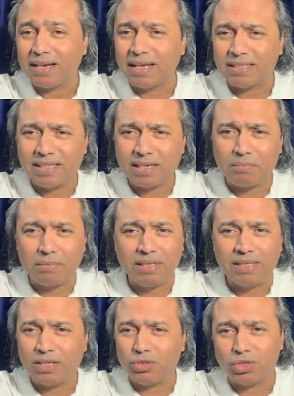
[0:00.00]
Does that
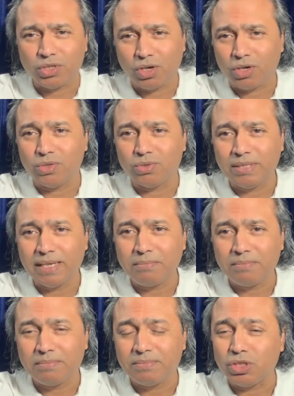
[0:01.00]
mean that you should not do them?